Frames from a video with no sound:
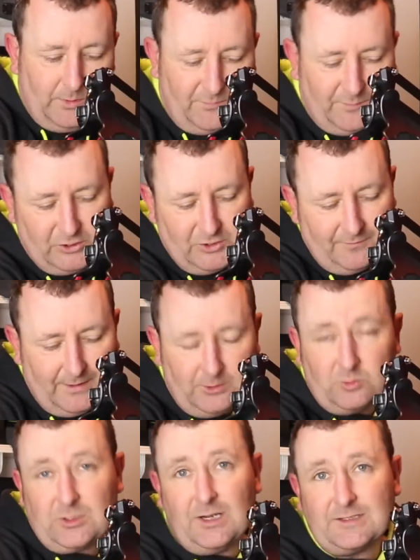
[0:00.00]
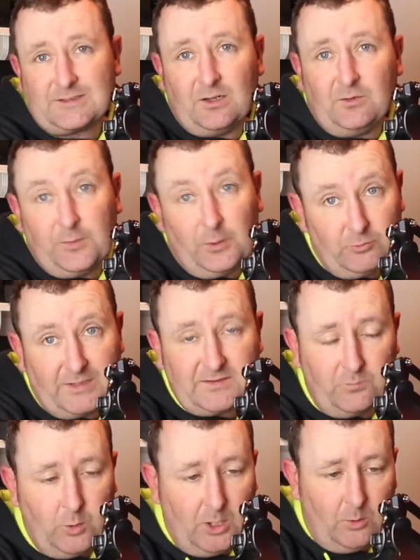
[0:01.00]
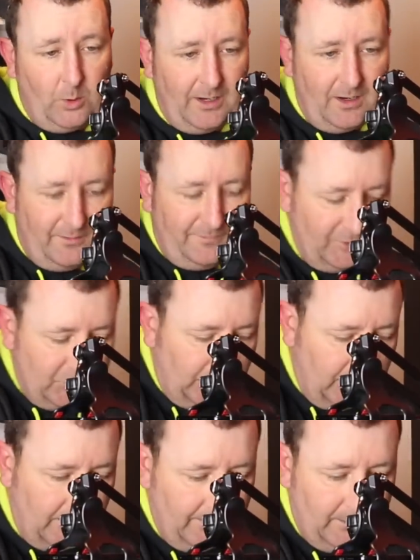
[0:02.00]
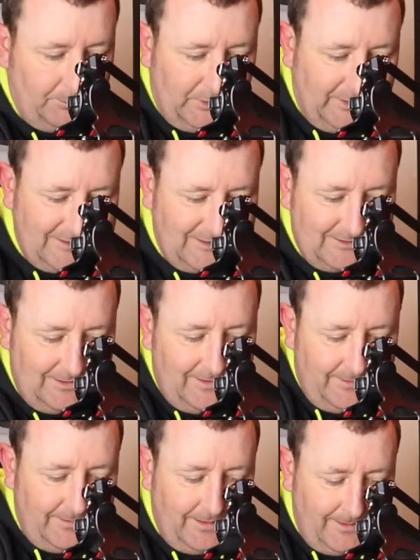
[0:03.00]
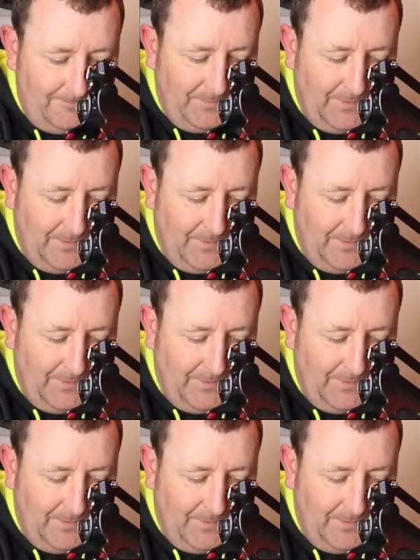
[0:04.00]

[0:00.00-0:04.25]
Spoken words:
when you're fishing venues like Southfield Reservoir, where I fish a lot, and places like that,